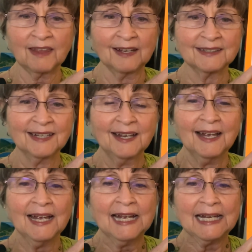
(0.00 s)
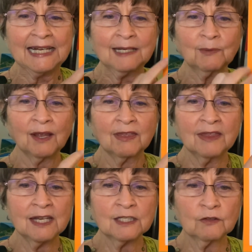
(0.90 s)
that. Anyway,
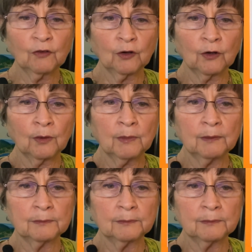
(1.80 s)
this verb